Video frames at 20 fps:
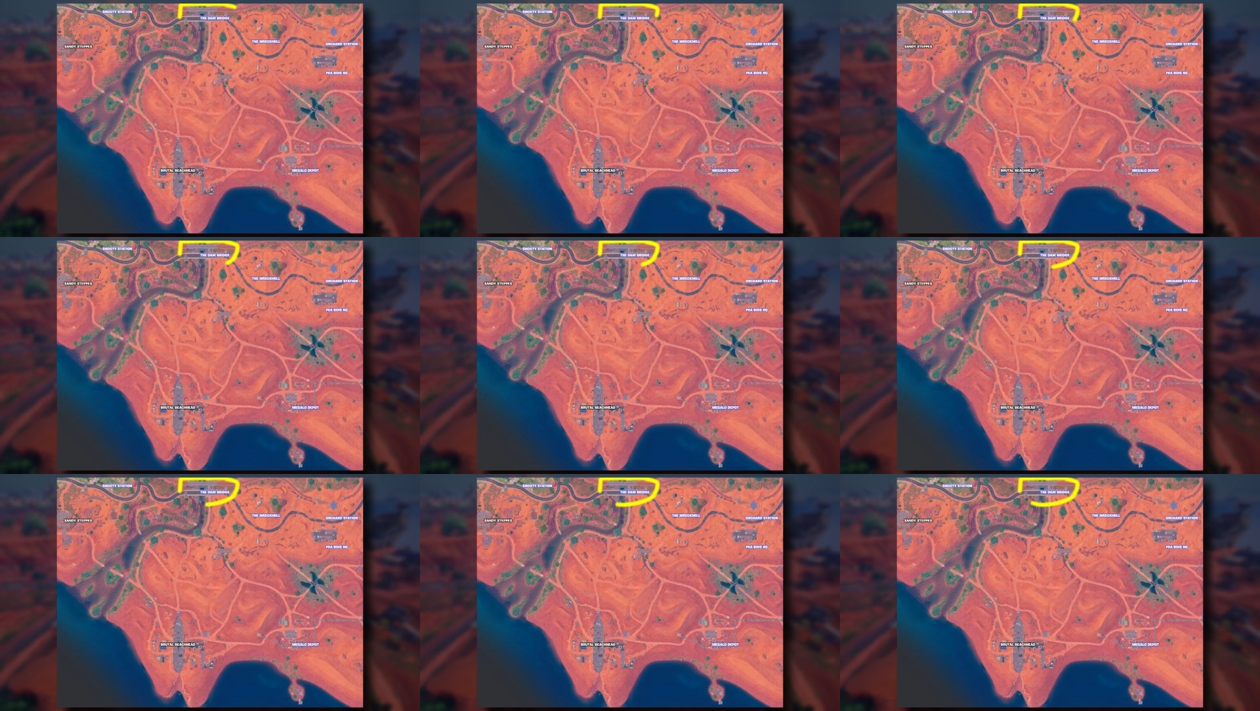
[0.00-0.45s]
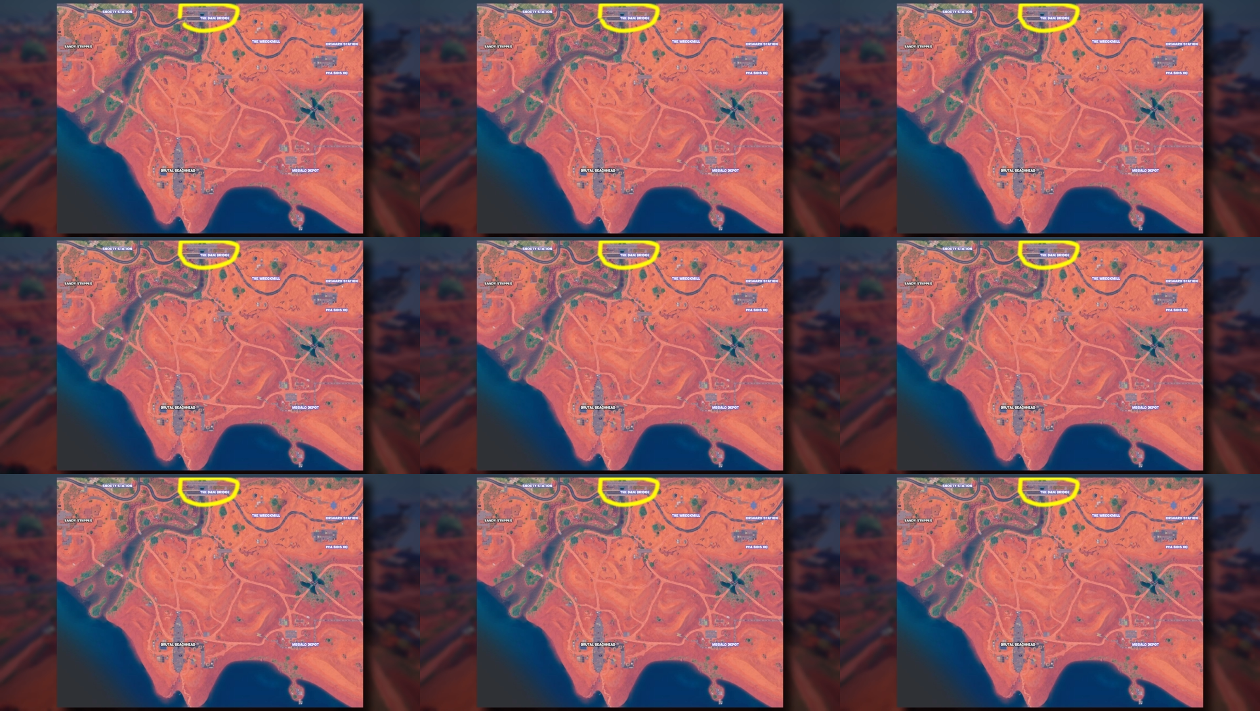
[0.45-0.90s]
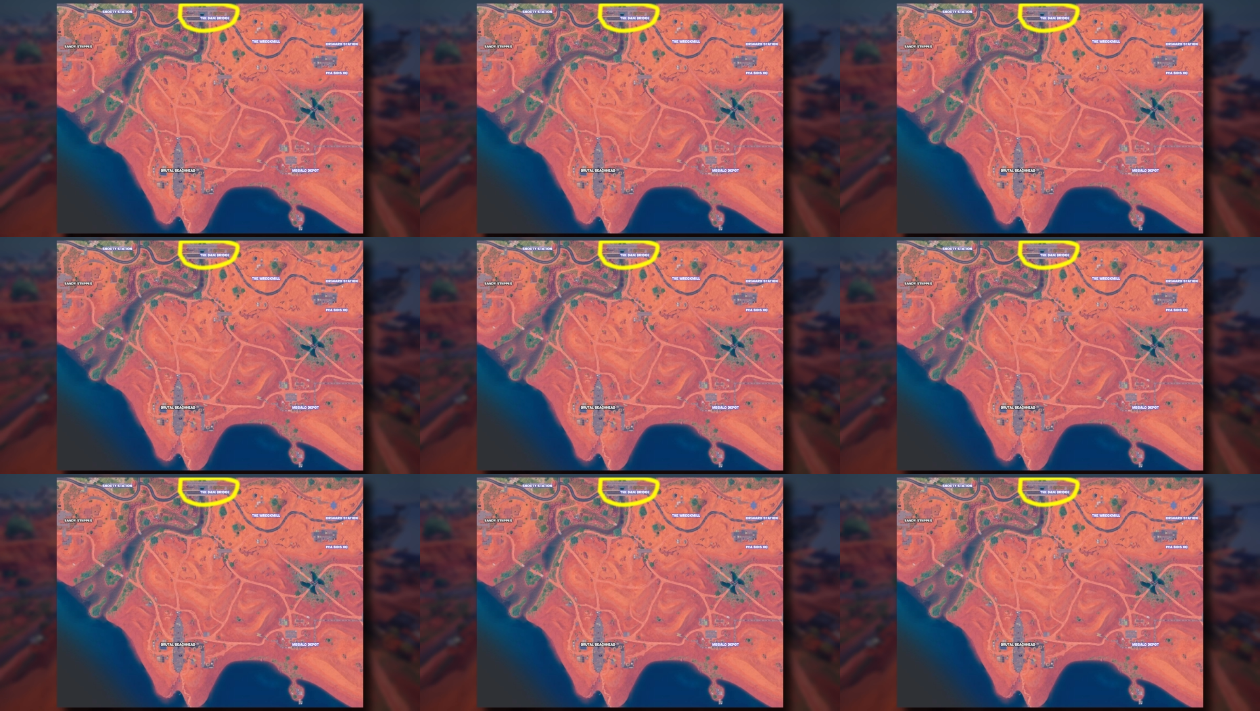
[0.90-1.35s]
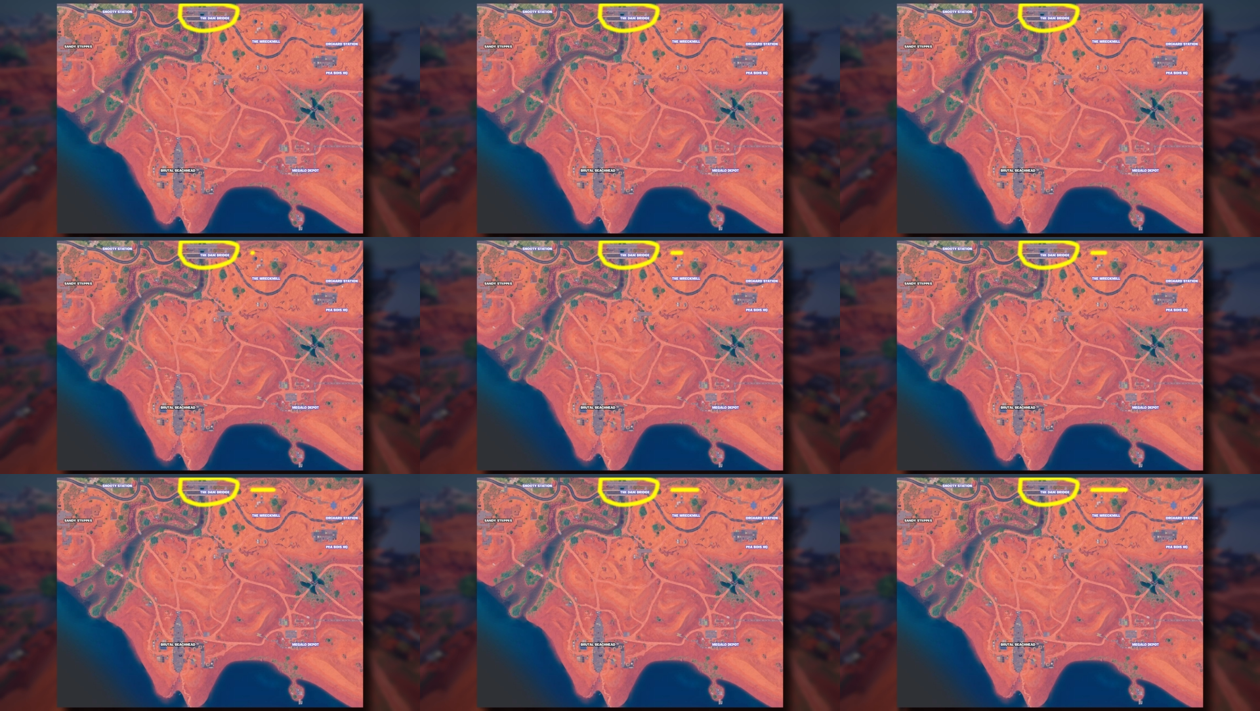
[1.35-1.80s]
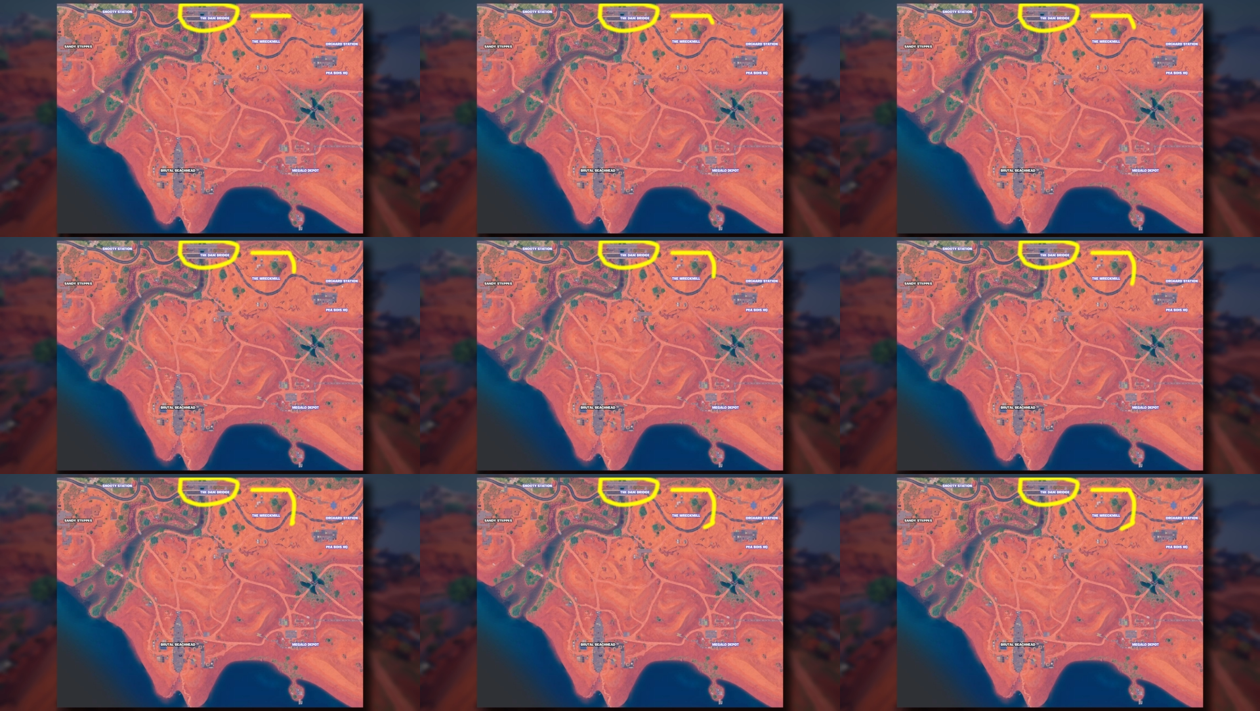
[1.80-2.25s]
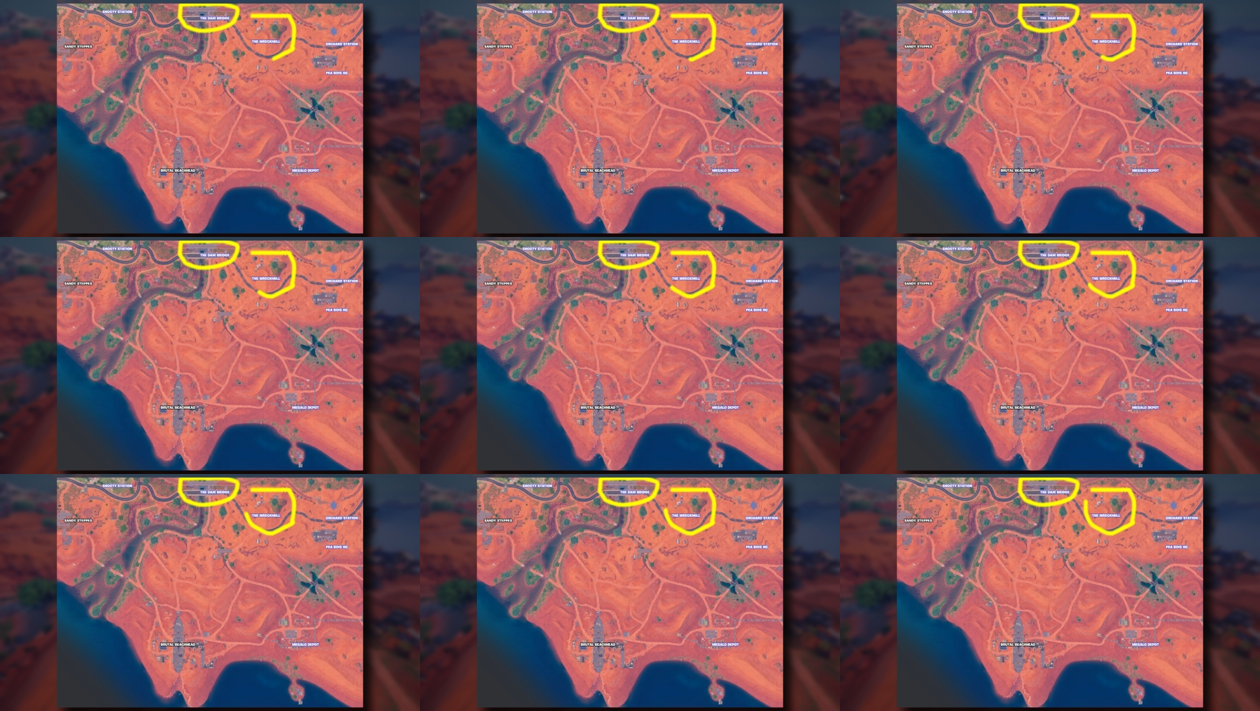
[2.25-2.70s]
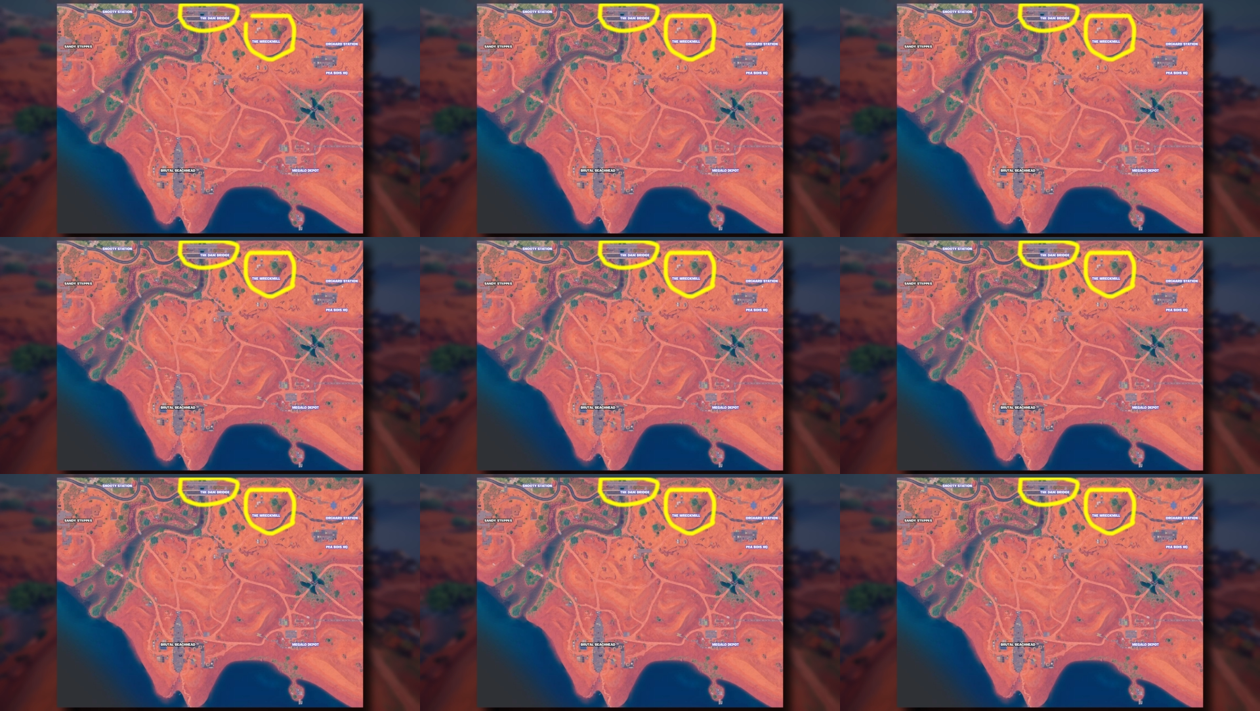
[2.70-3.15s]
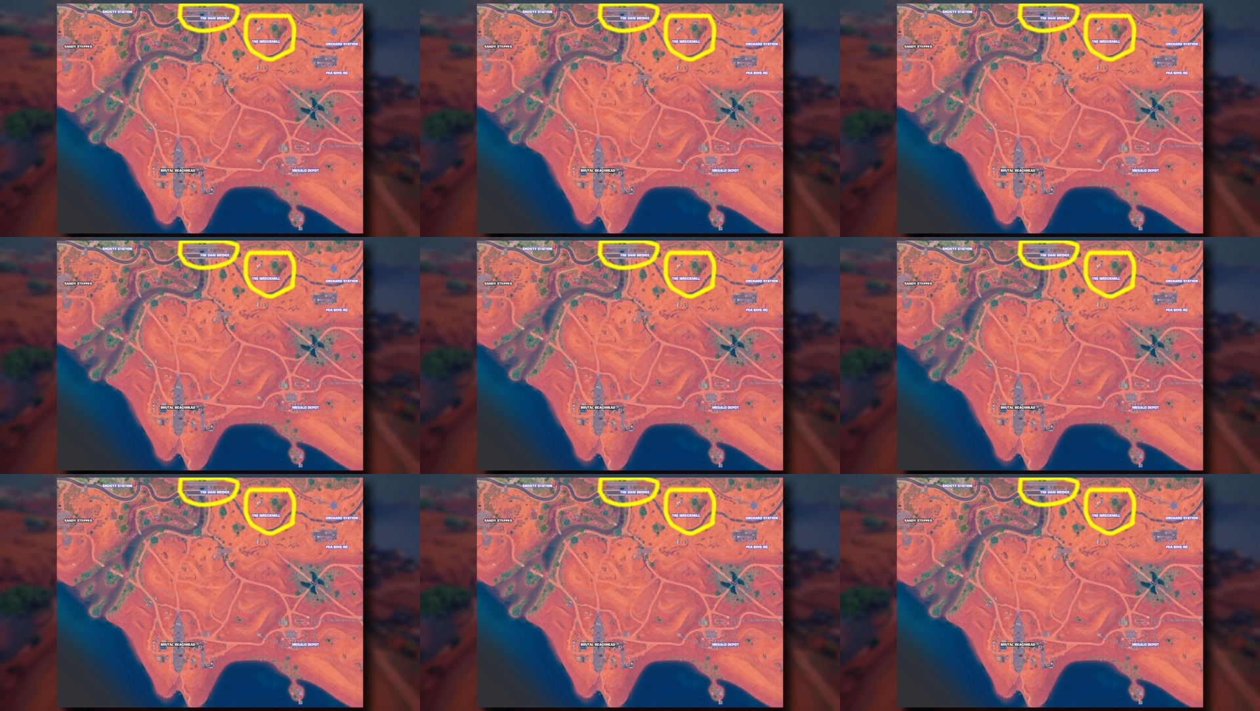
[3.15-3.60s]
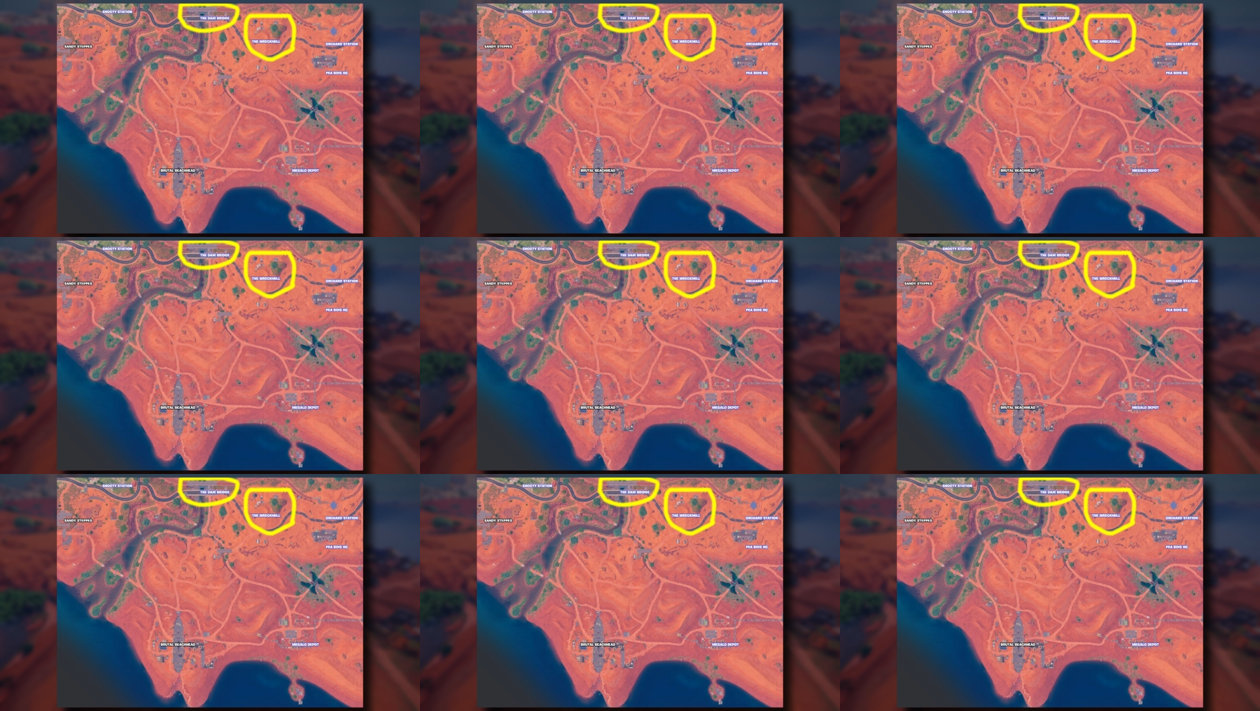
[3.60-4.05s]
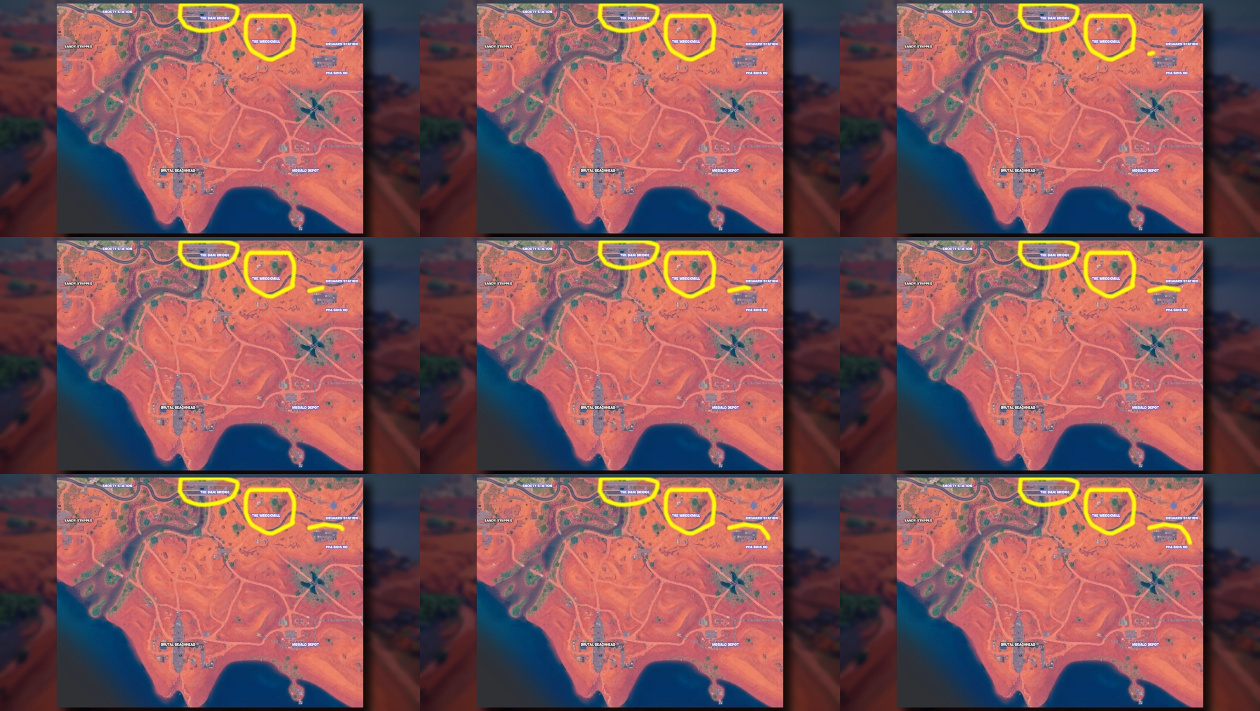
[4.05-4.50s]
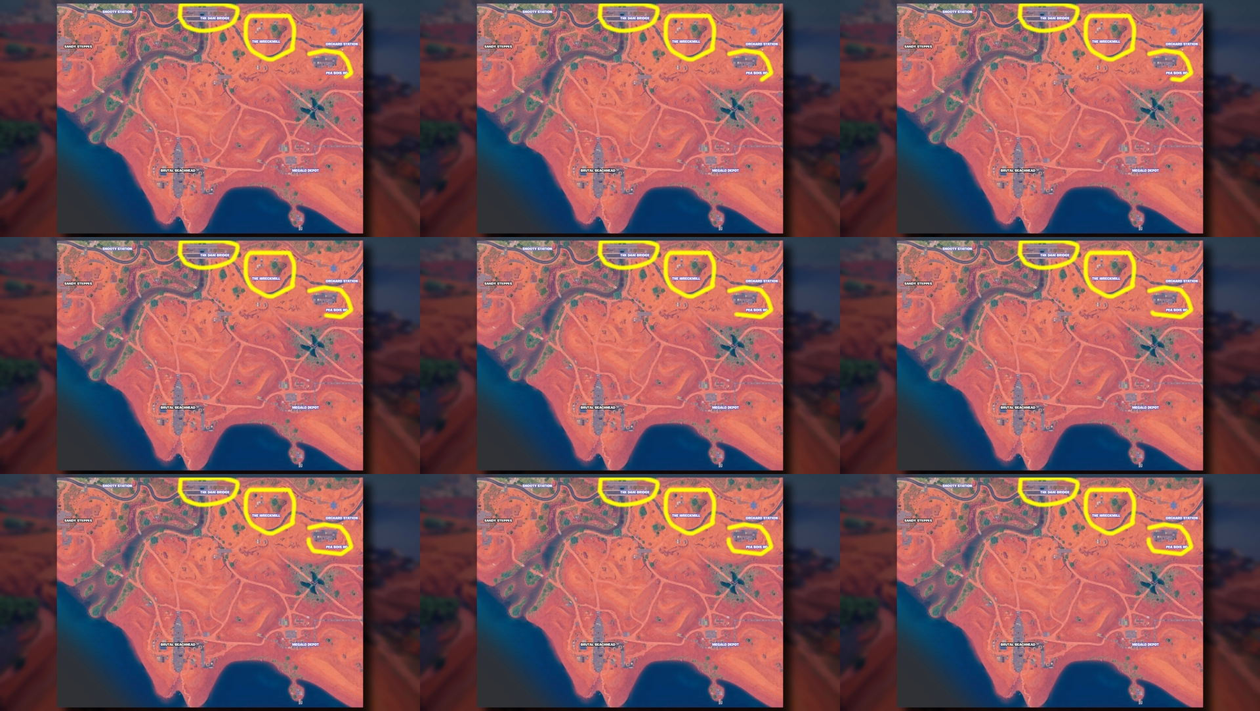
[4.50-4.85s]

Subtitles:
Nobody's mouth can be seen.